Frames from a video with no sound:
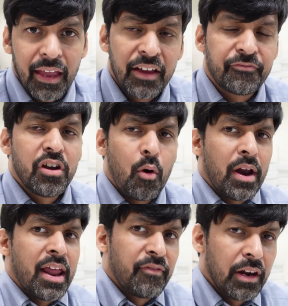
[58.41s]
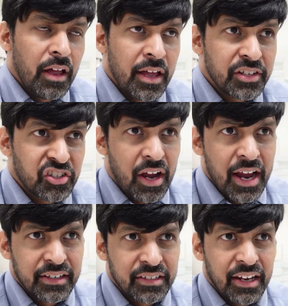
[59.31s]
If no one ever learned
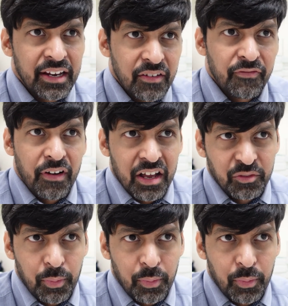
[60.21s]
science in the first